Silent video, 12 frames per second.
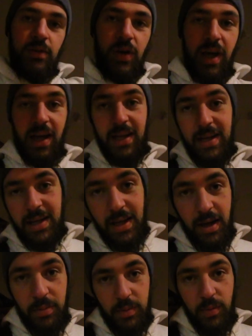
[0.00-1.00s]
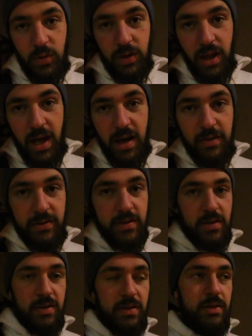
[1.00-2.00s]
got a couple more
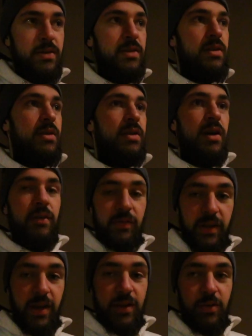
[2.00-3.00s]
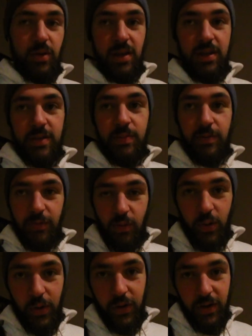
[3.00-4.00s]
left of the other ones
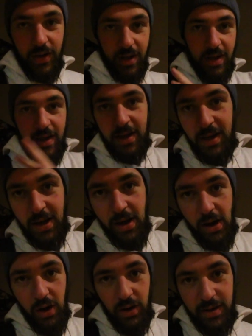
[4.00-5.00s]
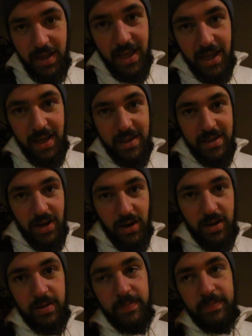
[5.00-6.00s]
before all the ghee is gone.